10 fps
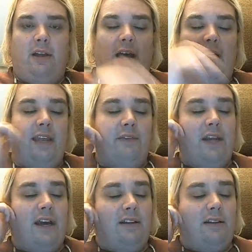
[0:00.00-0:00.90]
I have
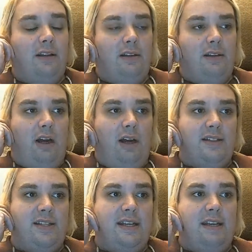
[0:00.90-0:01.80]
not uh,
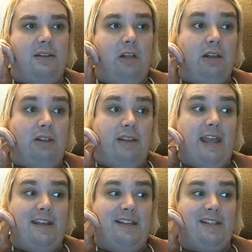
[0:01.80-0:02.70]
seen, luckily,
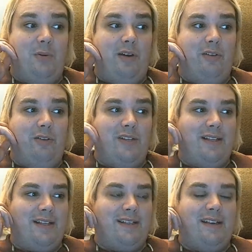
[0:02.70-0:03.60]
any spoilers, as
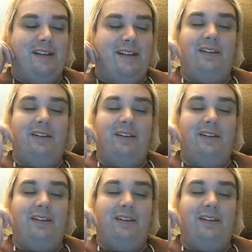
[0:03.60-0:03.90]
I said,